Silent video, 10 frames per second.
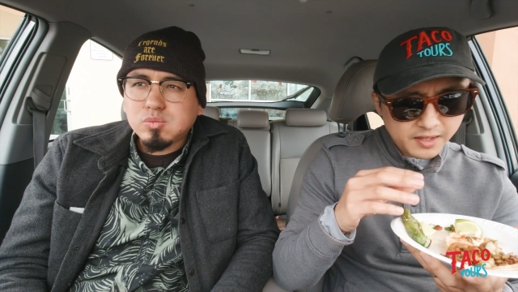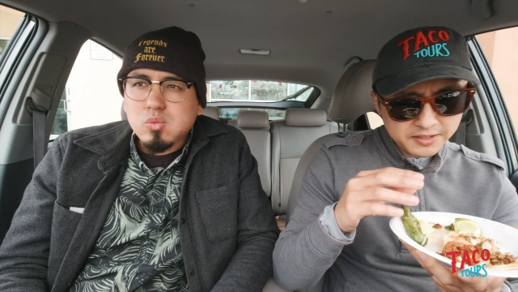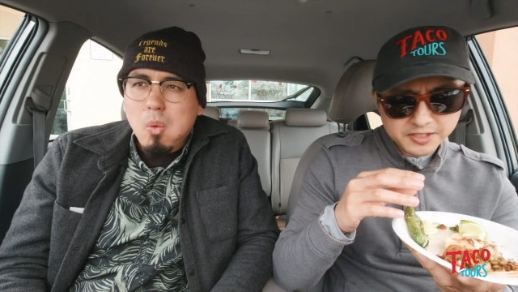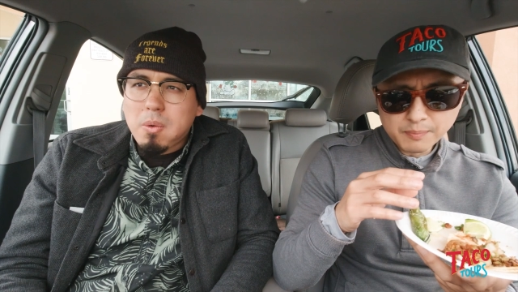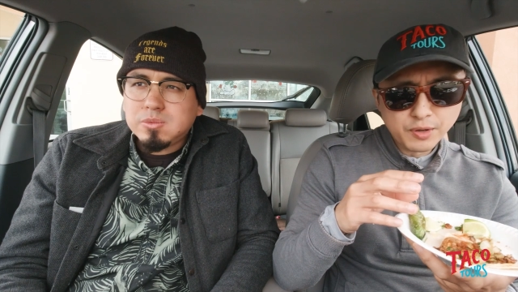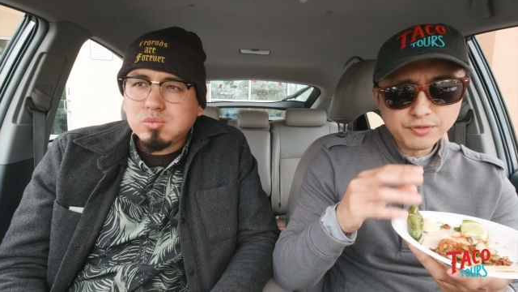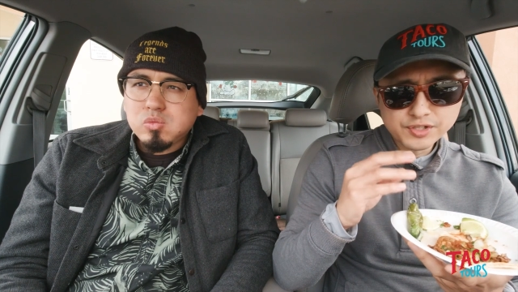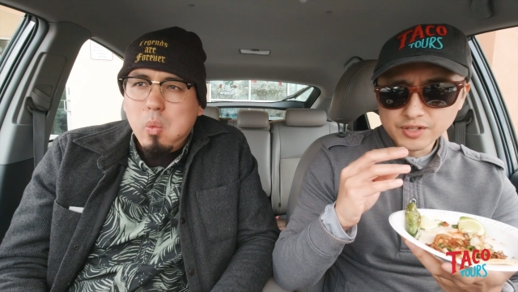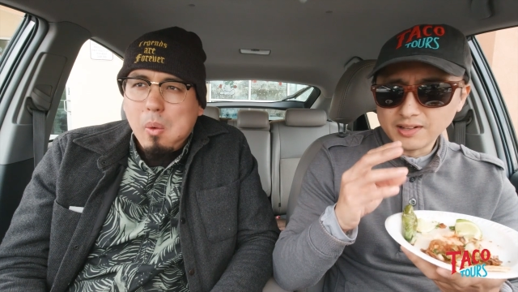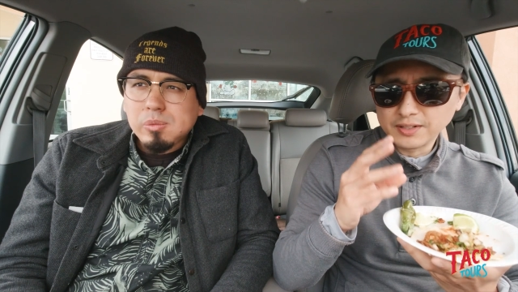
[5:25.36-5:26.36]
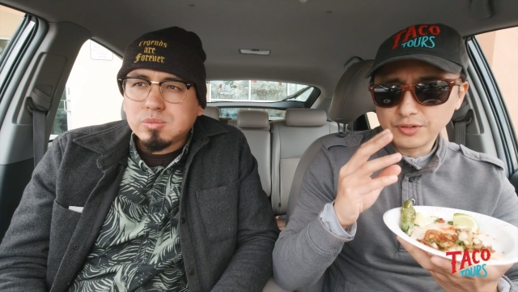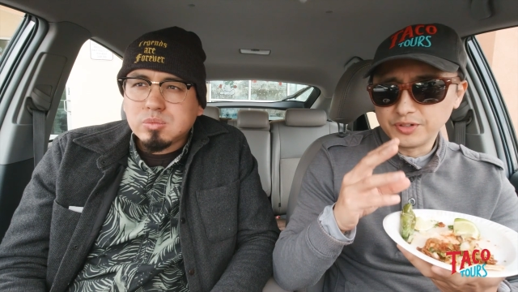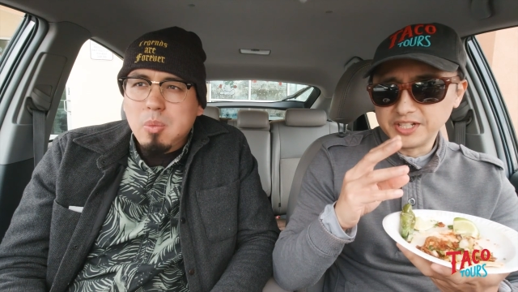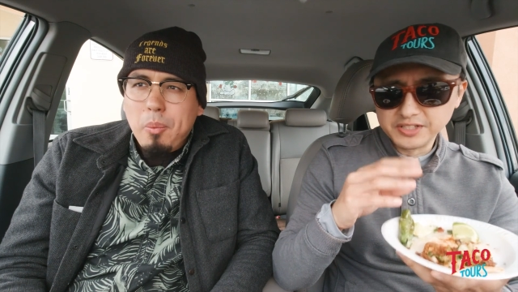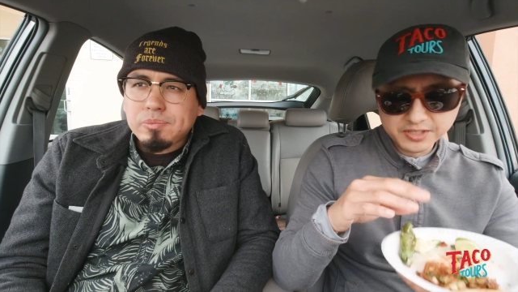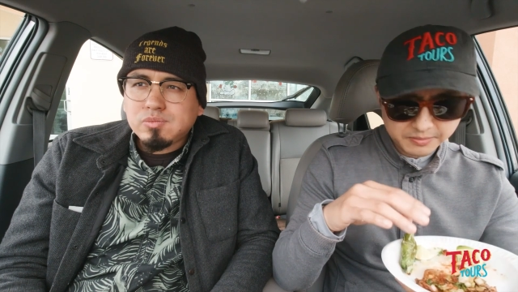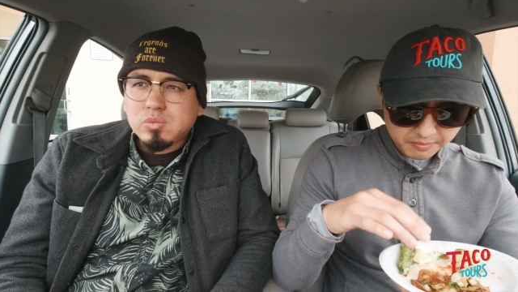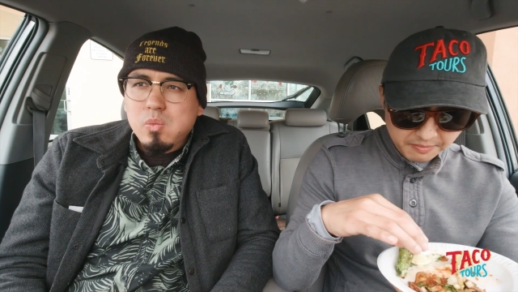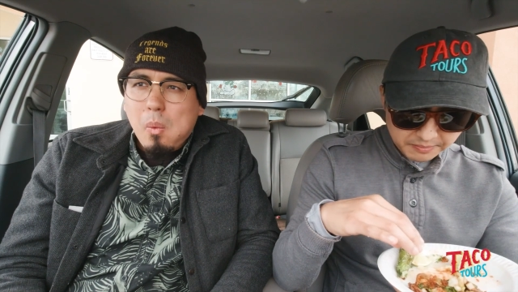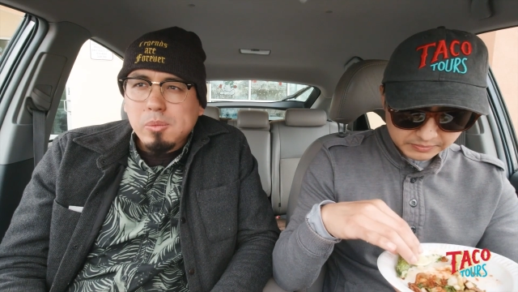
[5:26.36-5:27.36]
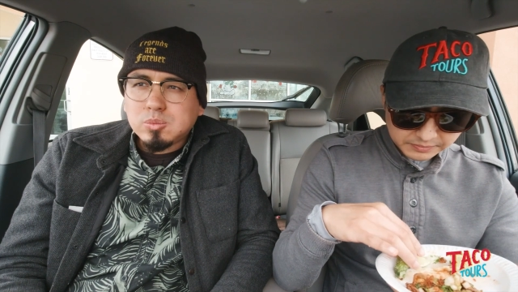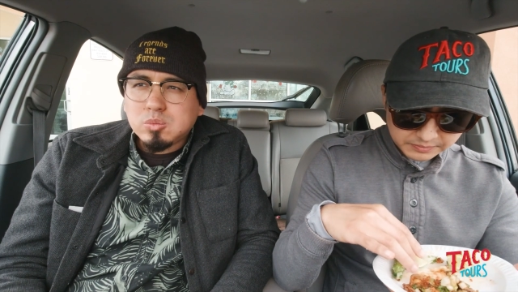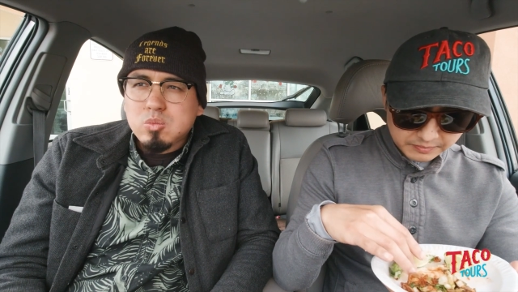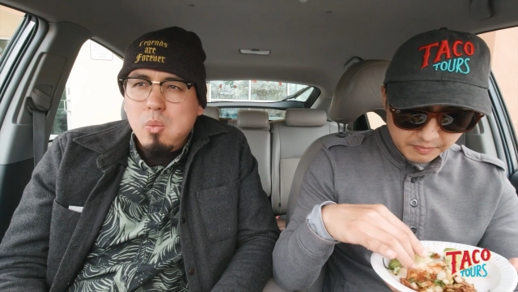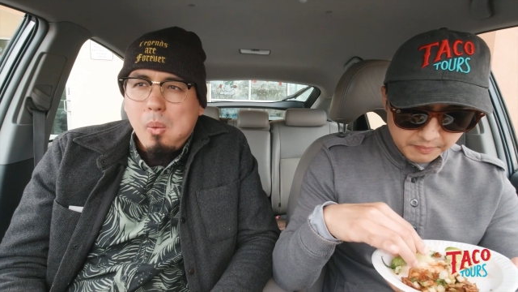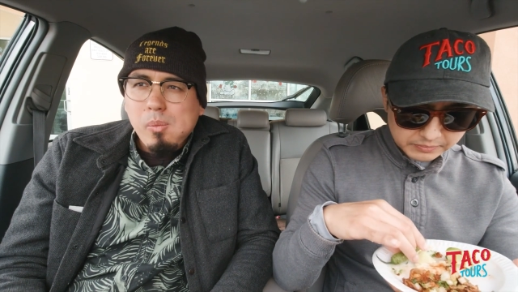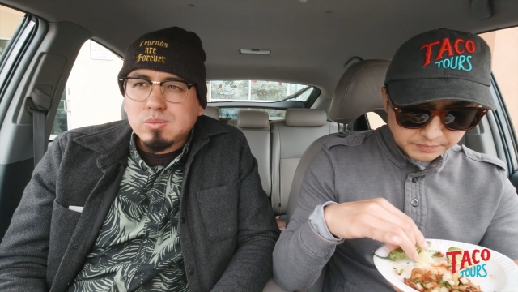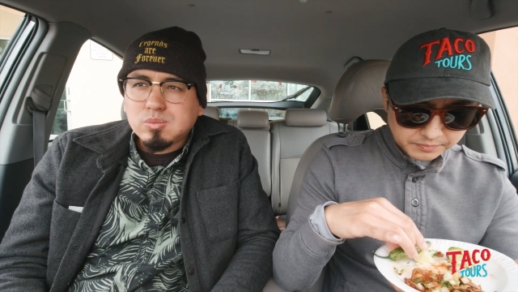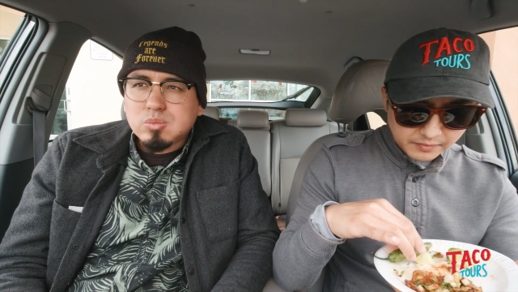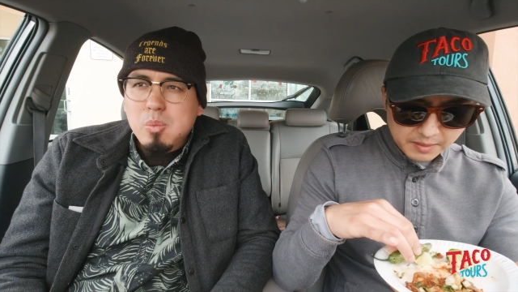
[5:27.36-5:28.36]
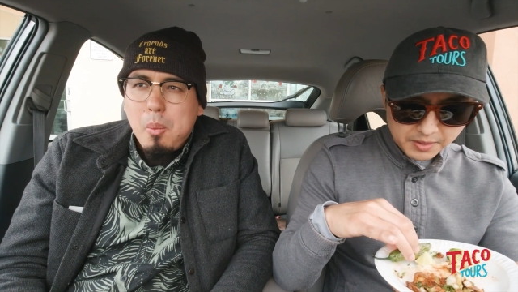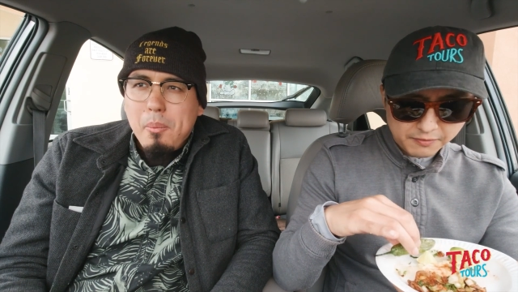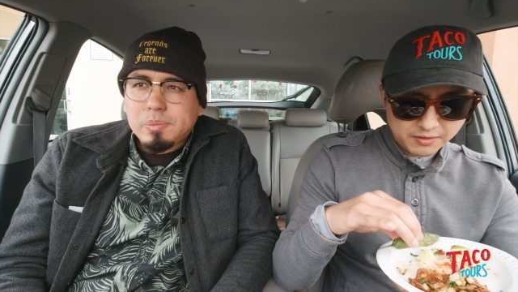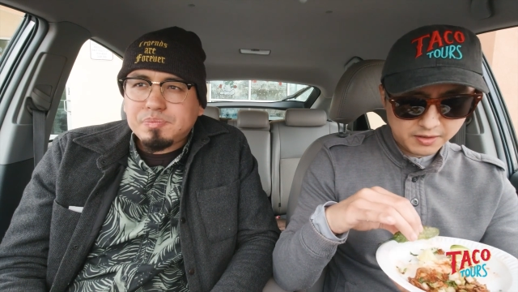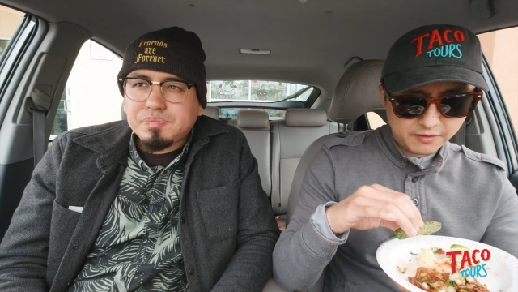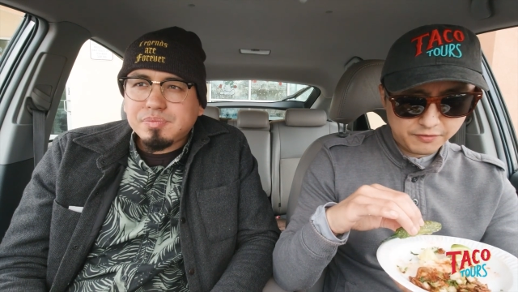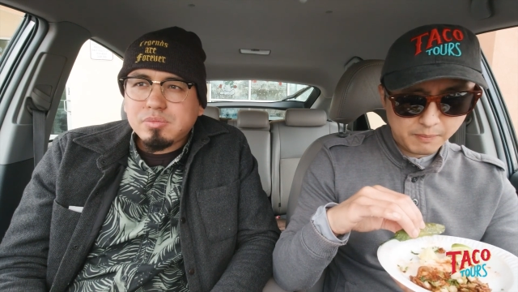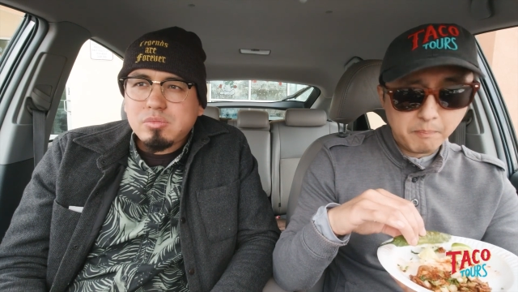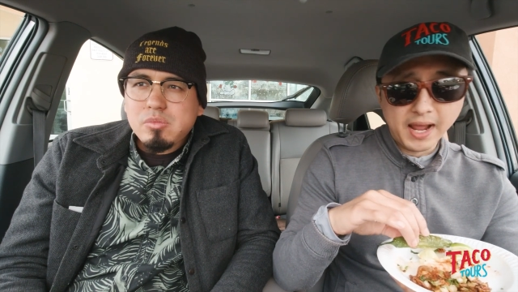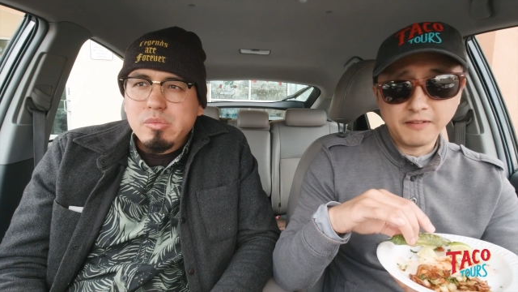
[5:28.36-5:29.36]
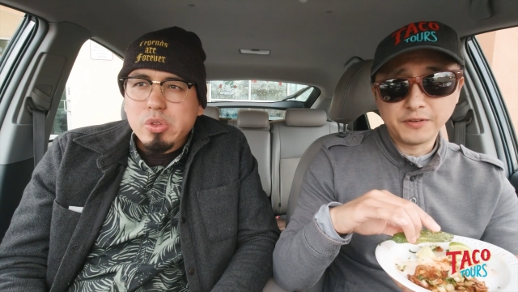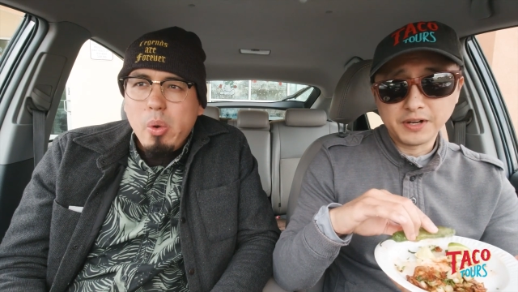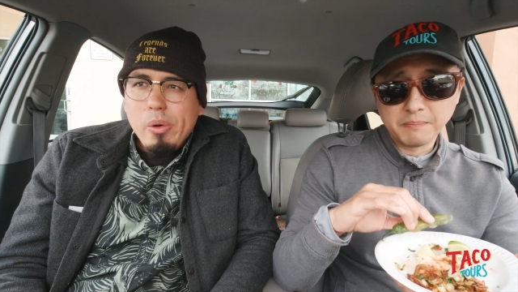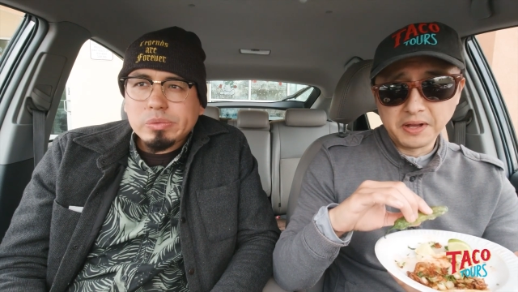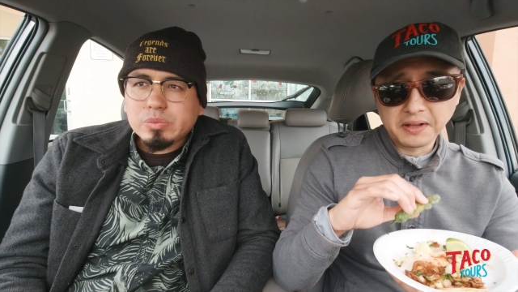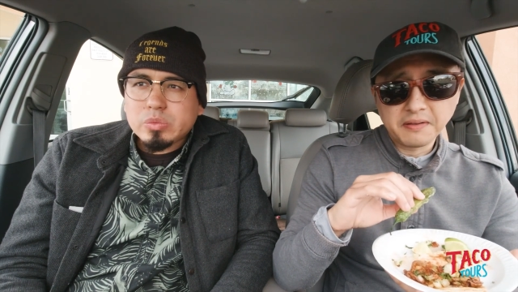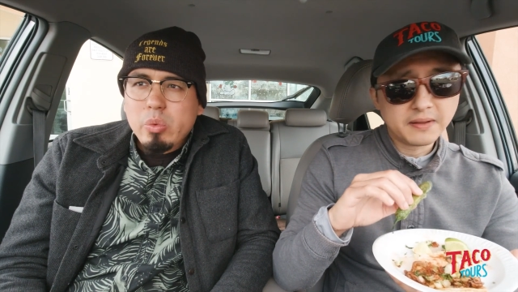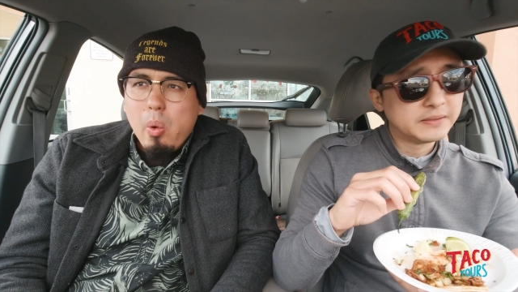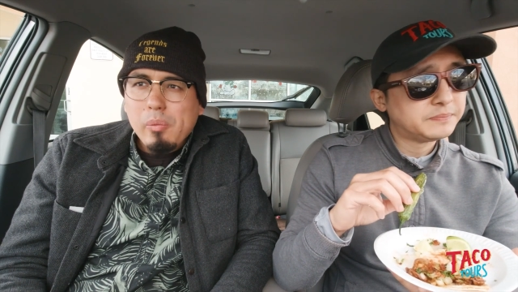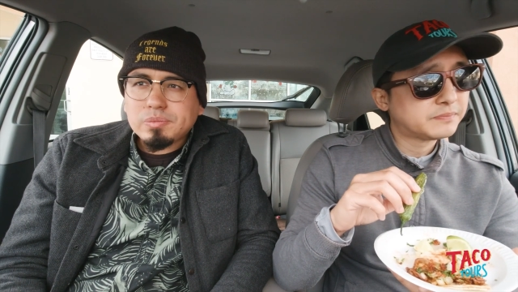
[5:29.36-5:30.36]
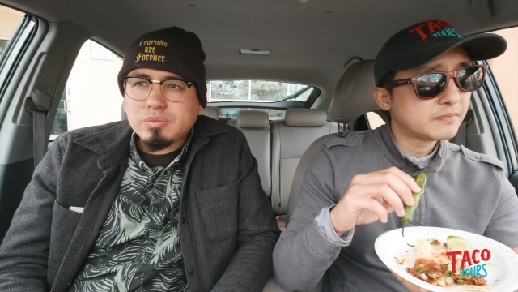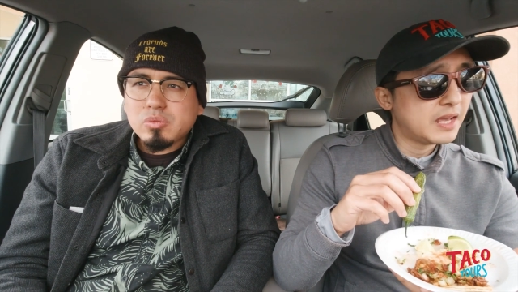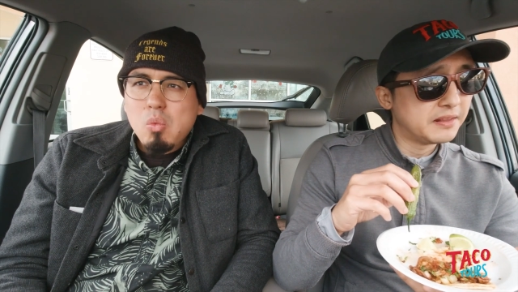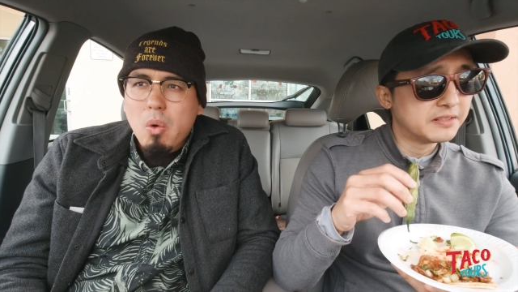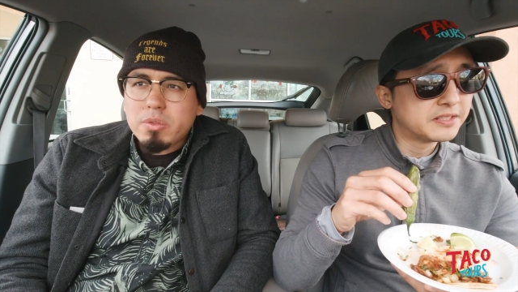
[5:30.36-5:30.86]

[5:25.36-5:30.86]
Speaker 1: These are both solid threes. But if you're looking for bang for your buck, I think